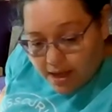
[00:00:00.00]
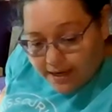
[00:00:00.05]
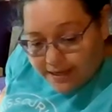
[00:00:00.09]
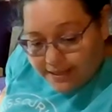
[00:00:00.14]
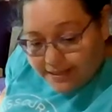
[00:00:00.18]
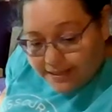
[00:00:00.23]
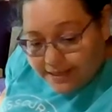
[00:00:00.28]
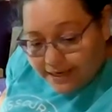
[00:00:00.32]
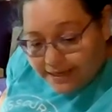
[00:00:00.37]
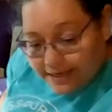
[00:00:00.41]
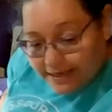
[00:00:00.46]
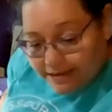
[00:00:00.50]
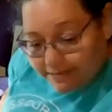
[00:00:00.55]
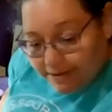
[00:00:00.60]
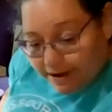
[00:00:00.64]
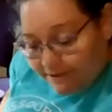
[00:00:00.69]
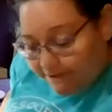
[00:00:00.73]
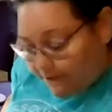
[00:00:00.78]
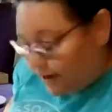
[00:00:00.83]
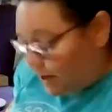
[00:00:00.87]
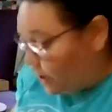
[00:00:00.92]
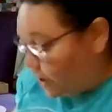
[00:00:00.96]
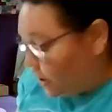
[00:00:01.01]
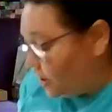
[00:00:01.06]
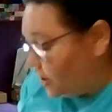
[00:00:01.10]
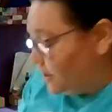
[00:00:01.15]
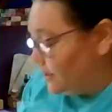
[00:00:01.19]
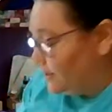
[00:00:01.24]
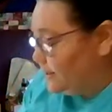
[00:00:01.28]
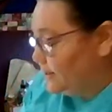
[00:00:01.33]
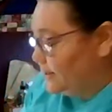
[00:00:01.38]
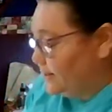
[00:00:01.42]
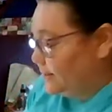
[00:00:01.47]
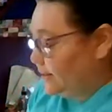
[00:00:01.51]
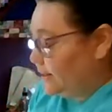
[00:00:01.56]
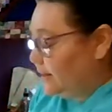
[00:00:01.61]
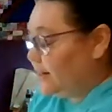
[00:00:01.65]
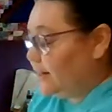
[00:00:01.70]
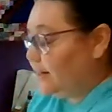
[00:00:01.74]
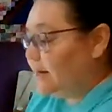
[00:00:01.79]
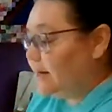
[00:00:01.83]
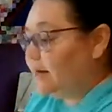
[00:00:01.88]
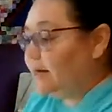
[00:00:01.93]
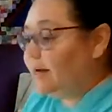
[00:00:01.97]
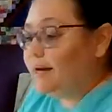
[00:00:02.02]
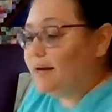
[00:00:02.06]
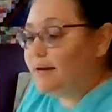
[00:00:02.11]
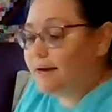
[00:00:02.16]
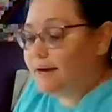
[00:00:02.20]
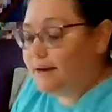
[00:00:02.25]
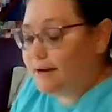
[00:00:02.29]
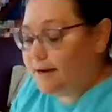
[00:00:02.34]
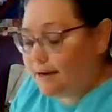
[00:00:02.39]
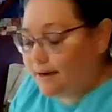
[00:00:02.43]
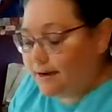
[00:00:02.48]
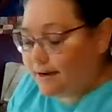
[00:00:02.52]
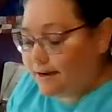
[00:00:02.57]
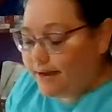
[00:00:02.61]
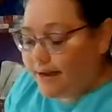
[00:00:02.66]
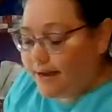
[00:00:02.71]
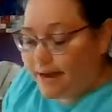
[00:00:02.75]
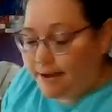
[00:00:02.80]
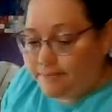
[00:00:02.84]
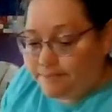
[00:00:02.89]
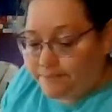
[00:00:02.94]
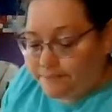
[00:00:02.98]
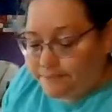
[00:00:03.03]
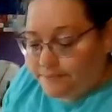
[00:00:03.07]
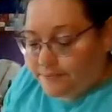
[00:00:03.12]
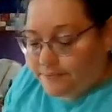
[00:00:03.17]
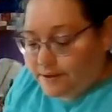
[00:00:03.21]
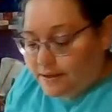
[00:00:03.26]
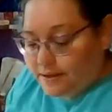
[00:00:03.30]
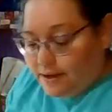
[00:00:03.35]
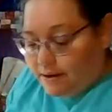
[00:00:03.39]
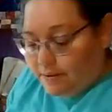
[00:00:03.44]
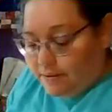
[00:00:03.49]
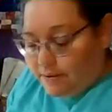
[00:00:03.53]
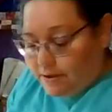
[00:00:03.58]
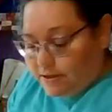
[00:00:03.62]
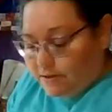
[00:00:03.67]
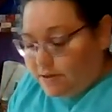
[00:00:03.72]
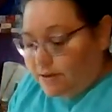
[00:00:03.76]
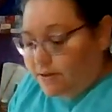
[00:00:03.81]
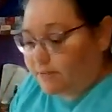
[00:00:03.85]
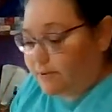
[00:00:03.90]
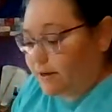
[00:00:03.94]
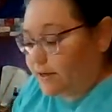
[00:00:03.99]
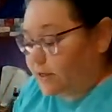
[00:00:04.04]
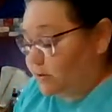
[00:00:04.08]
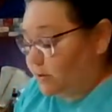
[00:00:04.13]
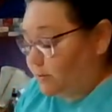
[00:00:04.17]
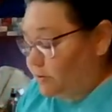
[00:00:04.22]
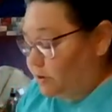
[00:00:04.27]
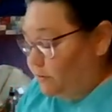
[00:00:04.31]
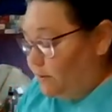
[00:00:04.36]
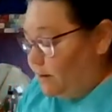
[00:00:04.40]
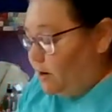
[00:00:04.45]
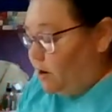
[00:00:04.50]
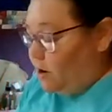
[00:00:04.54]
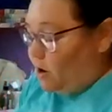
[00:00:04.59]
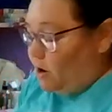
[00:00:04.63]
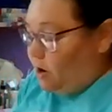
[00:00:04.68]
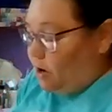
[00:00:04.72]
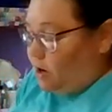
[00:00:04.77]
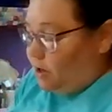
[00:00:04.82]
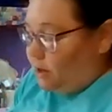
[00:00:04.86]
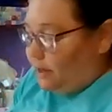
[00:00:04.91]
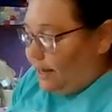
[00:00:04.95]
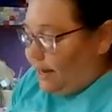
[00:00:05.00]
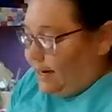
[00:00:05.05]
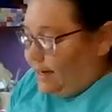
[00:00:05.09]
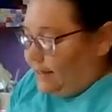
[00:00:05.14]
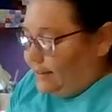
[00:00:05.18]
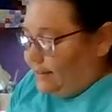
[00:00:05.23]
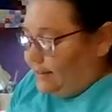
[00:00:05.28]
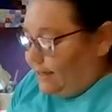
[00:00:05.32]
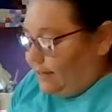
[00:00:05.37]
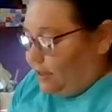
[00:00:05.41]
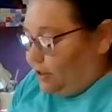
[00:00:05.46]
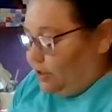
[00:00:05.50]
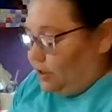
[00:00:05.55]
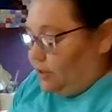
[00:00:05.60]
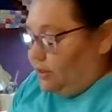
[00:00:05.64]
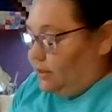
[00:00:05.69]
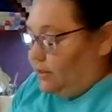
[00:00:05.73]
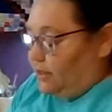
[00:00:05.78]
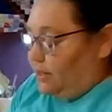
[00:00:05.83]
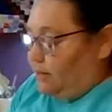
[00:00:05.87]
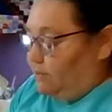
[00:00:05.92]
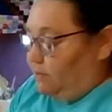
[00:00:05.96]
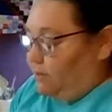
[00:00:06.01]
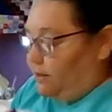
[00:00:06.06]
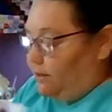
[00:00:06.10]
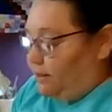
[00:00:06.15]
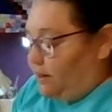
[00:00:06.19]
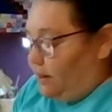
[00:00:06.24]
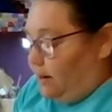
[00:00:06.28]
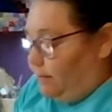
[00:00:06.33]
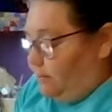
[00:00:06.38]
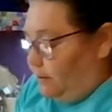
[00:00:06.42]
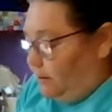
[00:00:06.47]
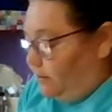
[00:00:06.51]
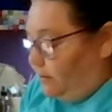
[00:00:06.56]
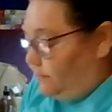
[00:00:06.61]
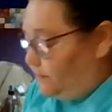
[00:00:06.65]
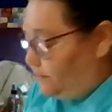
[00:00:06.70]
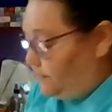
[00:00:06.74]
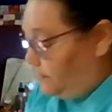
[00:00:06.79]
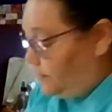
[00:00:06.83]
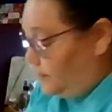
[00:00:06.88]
It's stuck to my finger. Okay, now I'm gonna do another one. So I'm doing all 8 sections at one time.